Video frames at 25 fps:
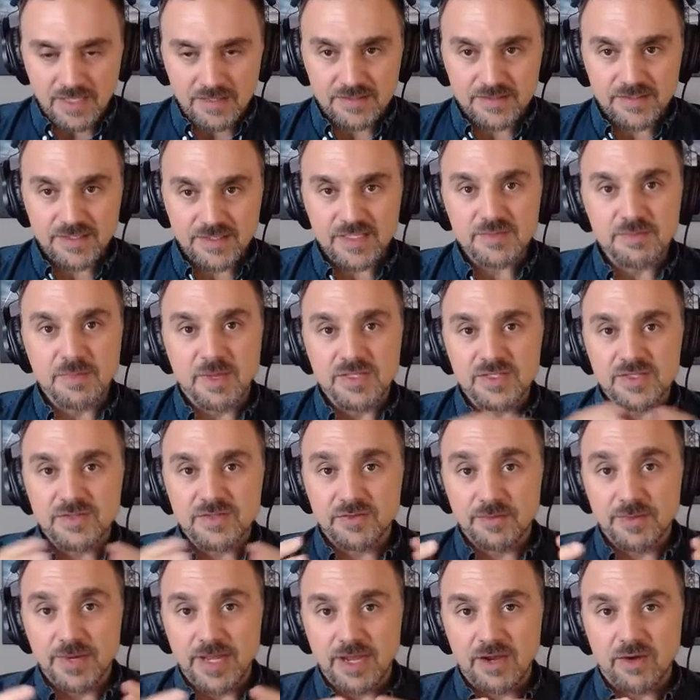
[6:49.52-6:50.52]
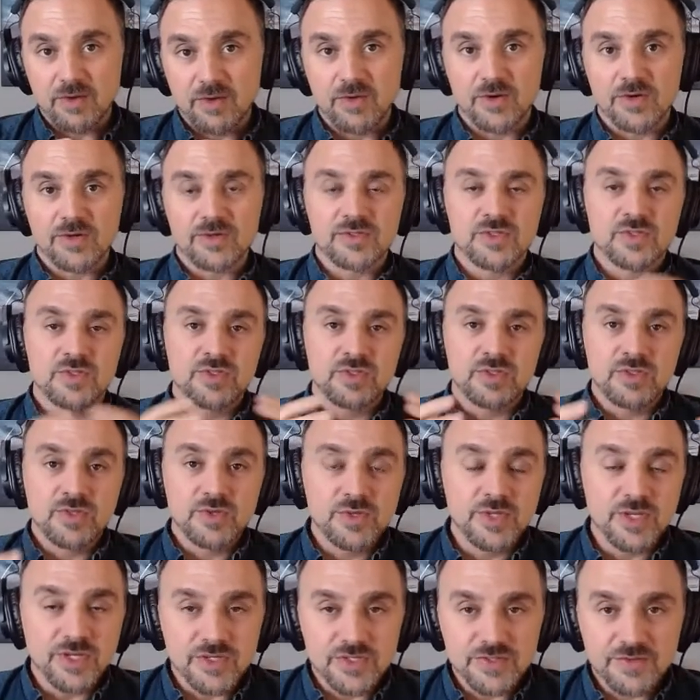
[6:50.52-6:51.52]
6 months from now or
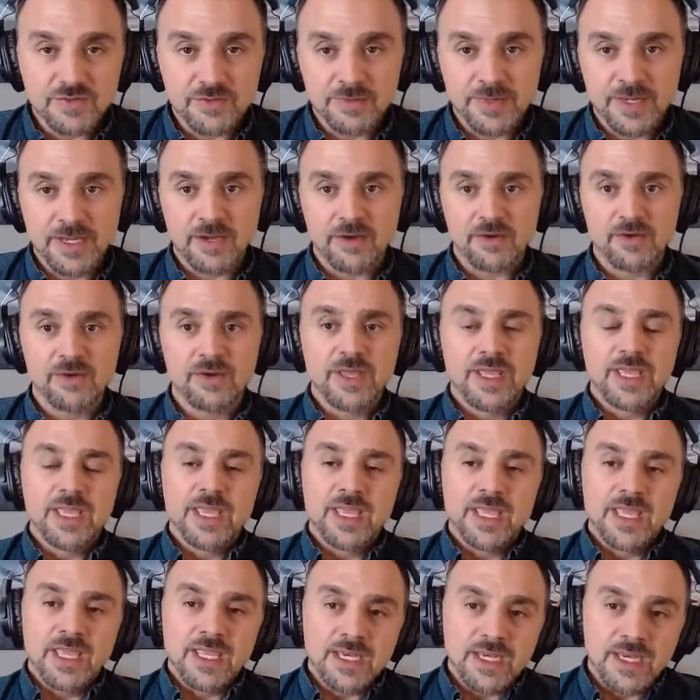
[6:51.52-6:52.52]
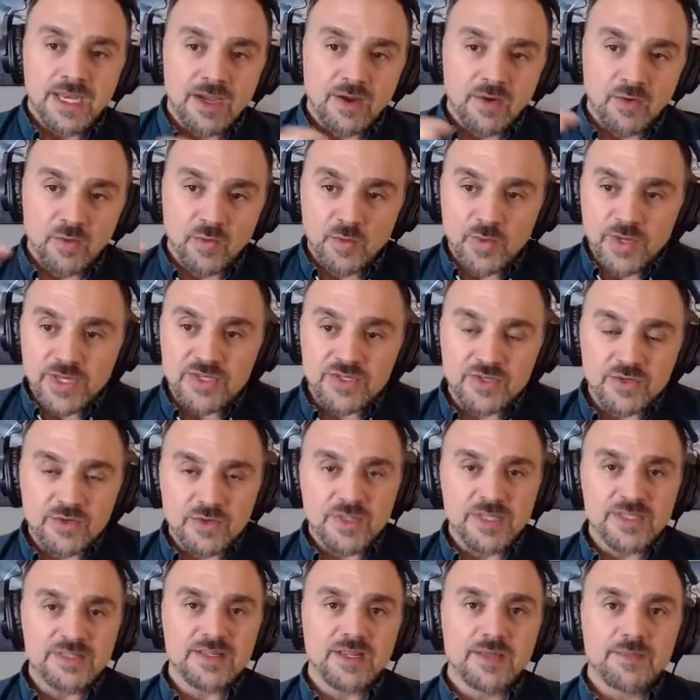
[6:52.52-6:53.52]
2 years from now? Now, we
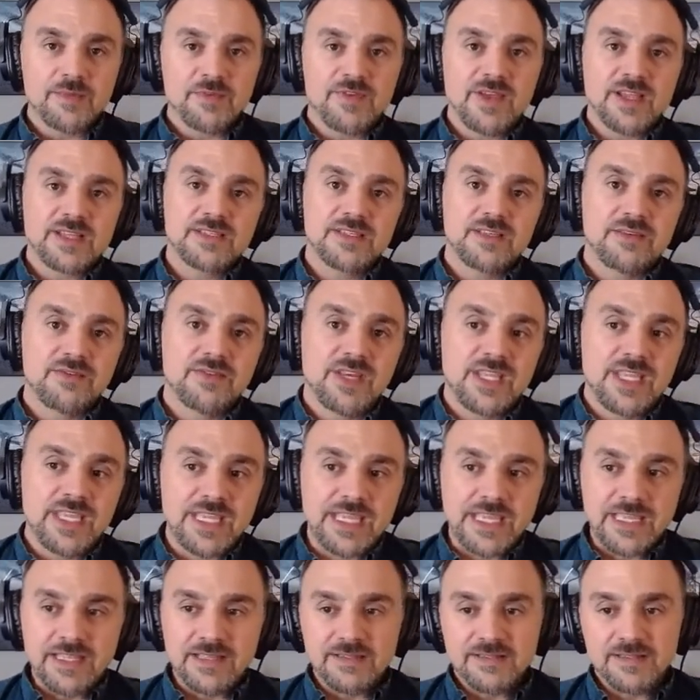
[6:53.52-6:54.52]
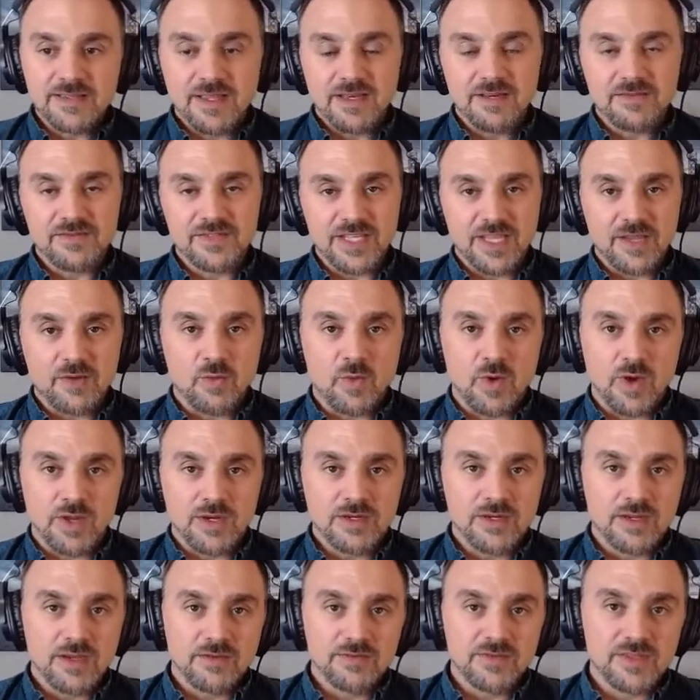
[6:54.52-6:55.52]
do this type of activity inside of day
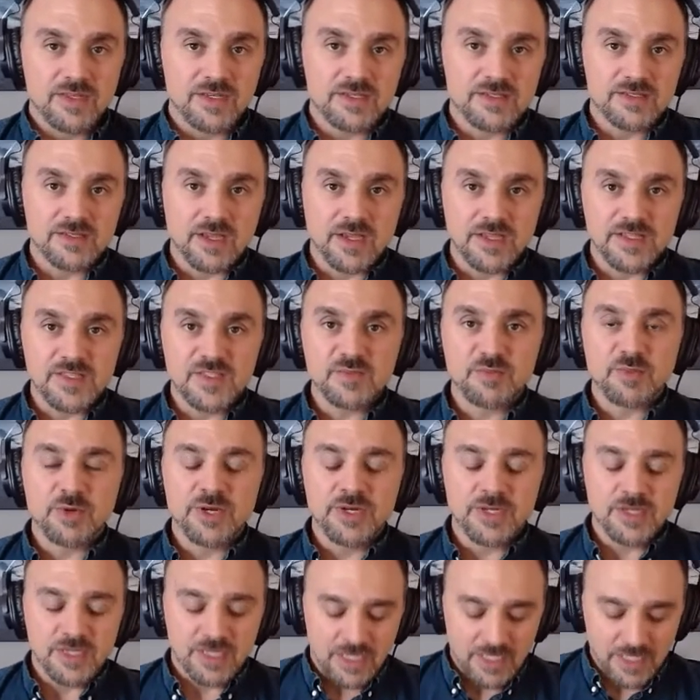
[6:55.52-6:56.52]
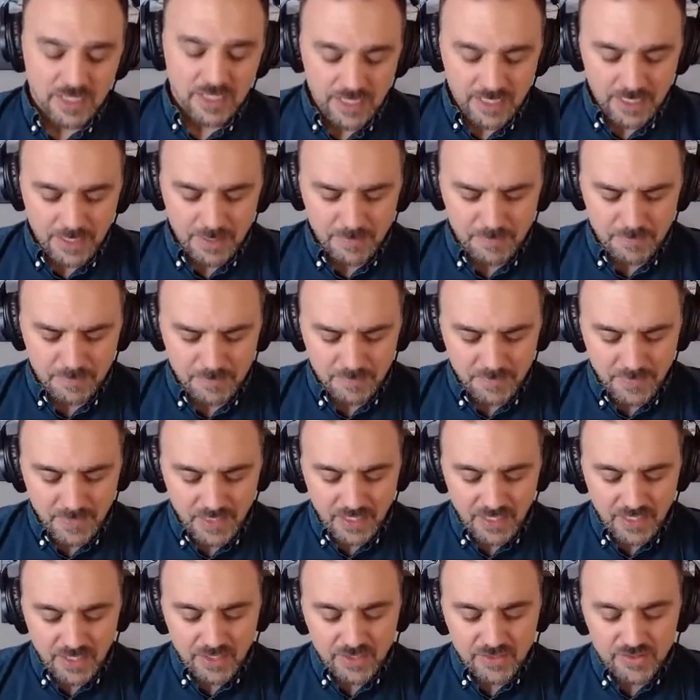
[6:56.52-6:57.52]
one of the design sprint.
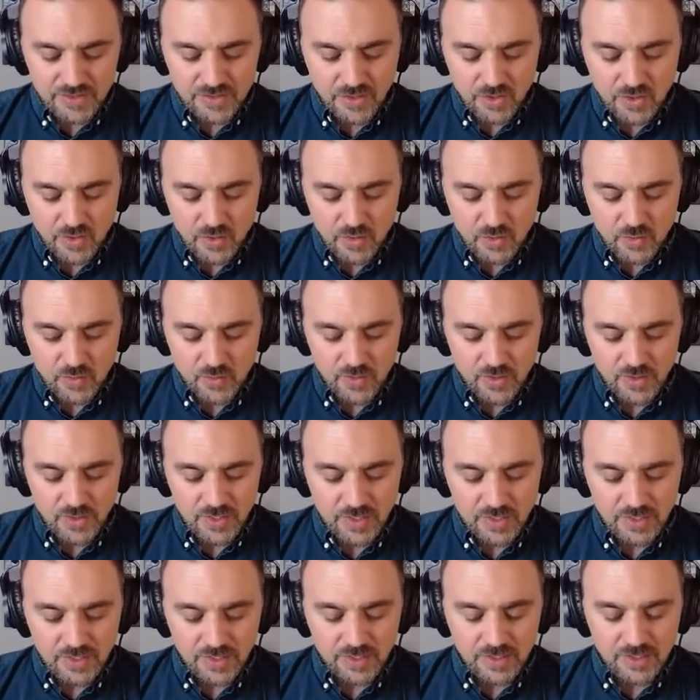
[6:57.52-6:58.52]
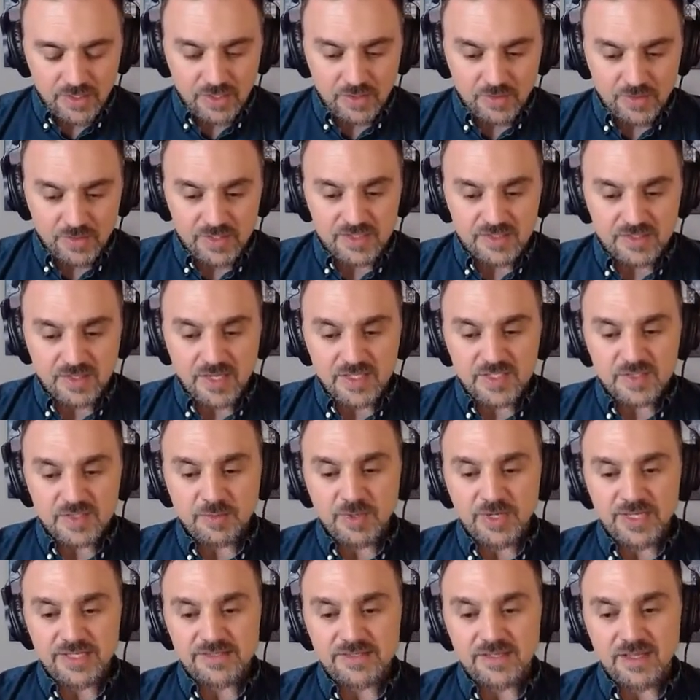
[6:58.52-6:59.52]
So, the design
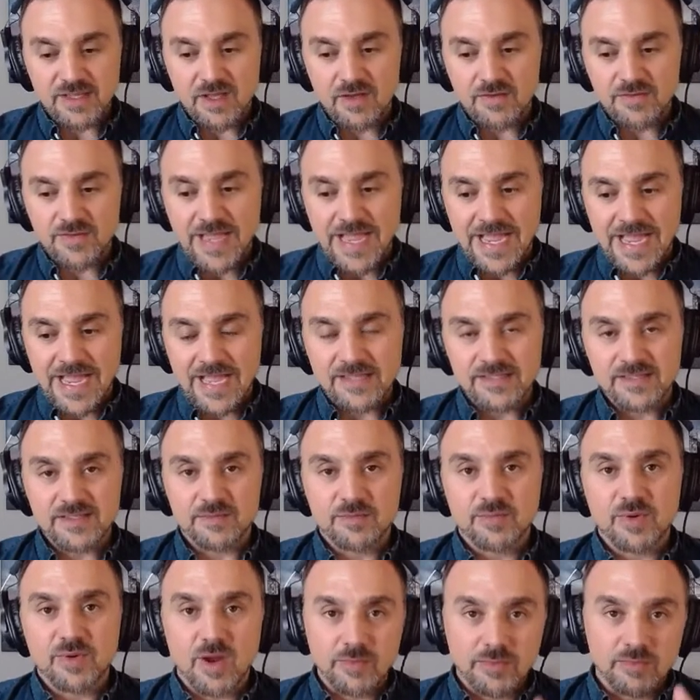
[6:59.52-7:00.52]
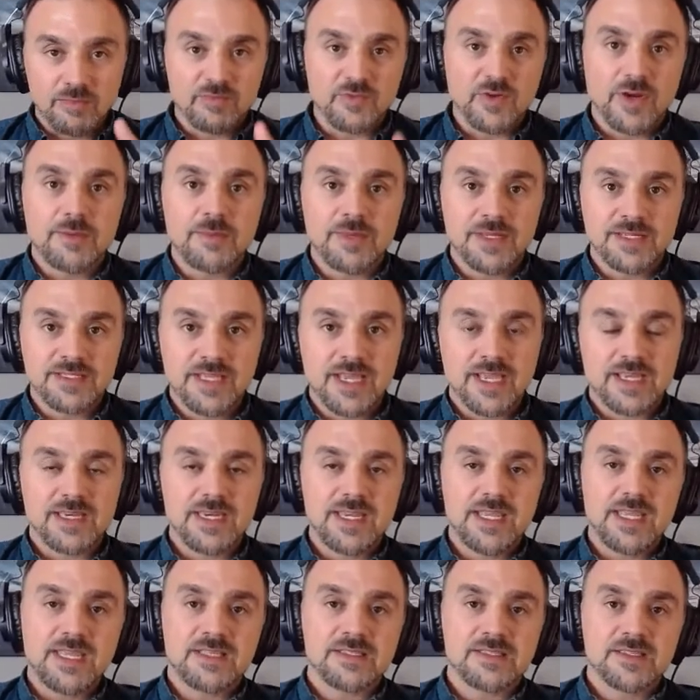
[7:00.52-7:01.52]
sprint itself has some problem framing
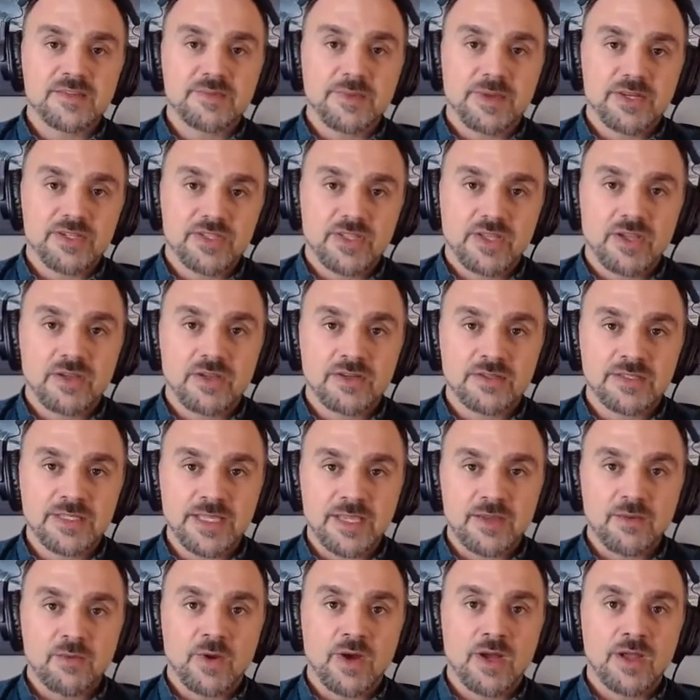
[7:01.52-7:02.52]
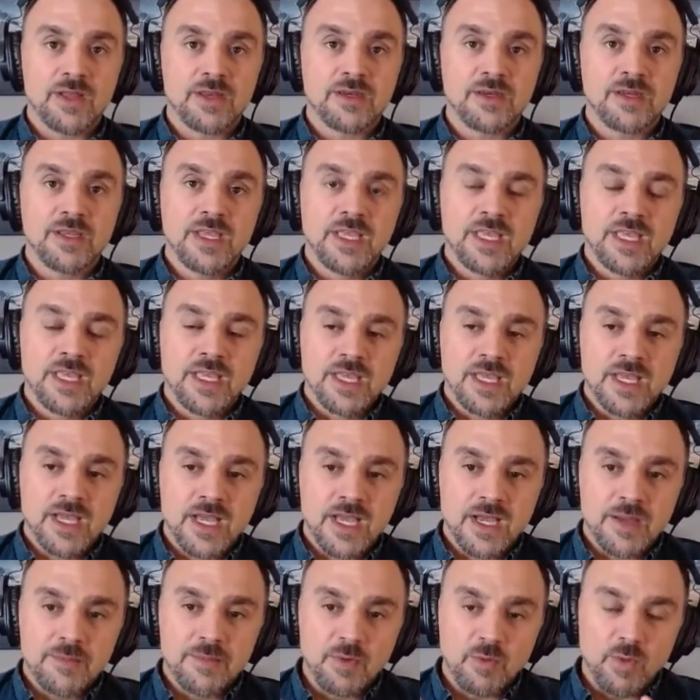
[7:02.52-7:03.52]
techniques, especially on day one.
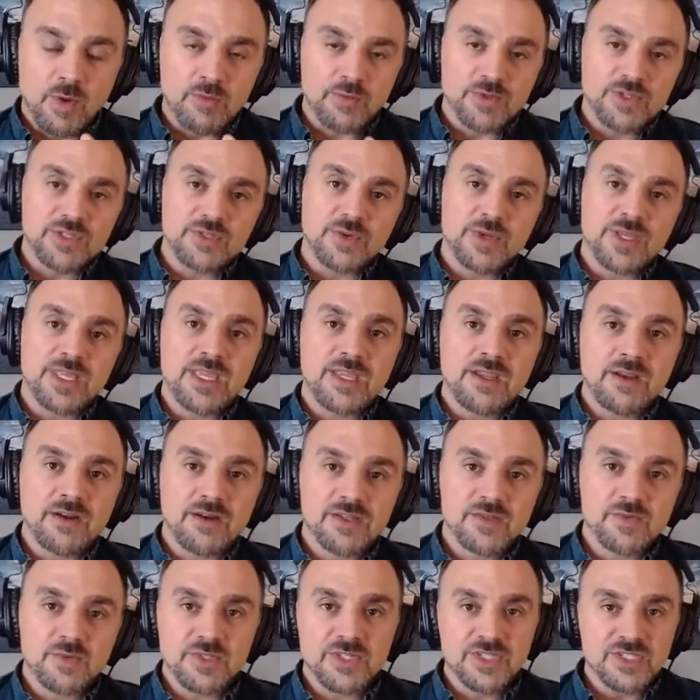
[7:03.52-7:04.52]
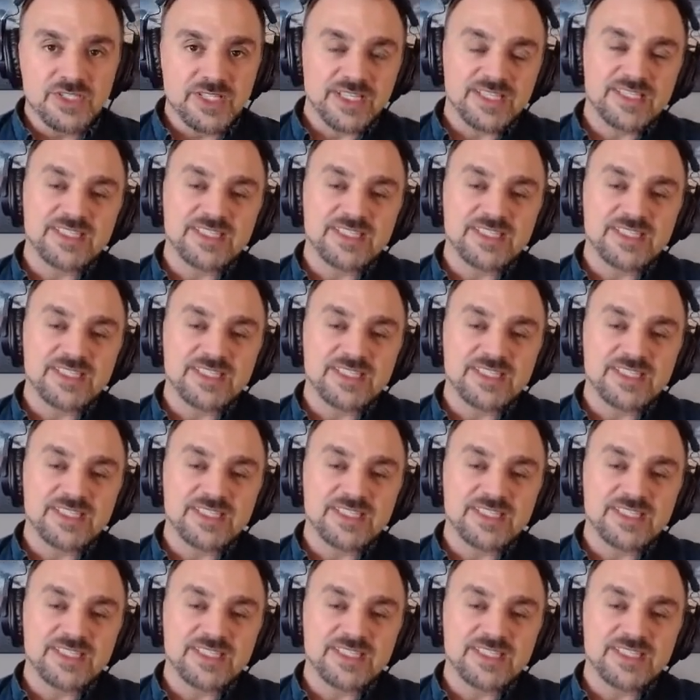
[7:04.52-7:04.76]
But what we're doing here is we're just